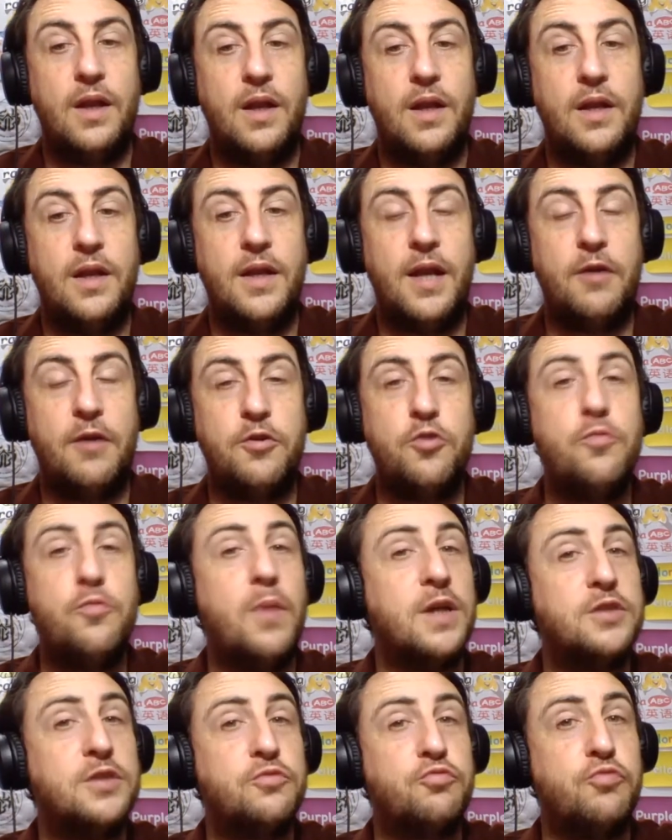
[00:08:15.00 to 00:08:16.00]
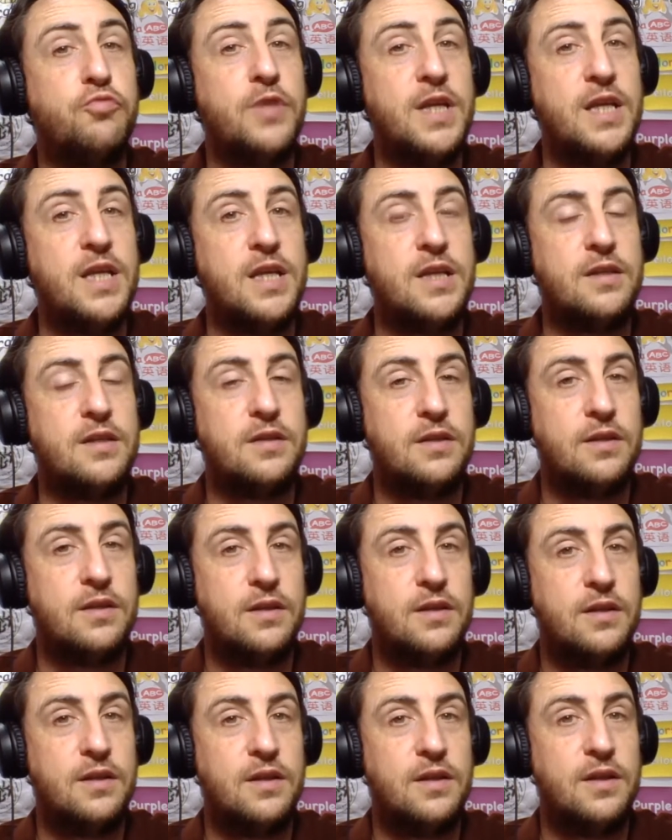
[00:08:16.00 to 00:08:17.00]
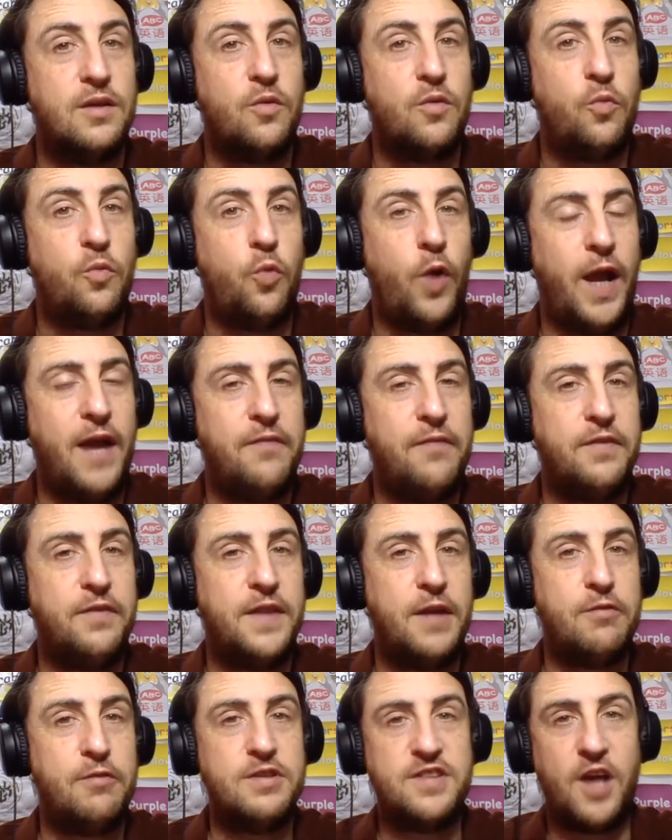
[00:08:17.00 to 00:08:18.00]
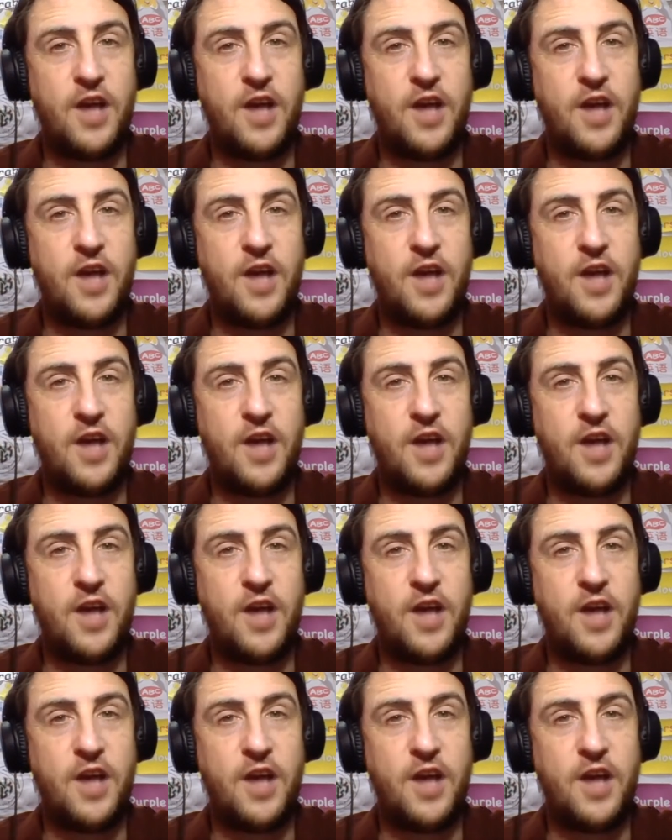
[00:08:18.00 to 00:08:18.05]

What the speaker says: Now you must read whatever there is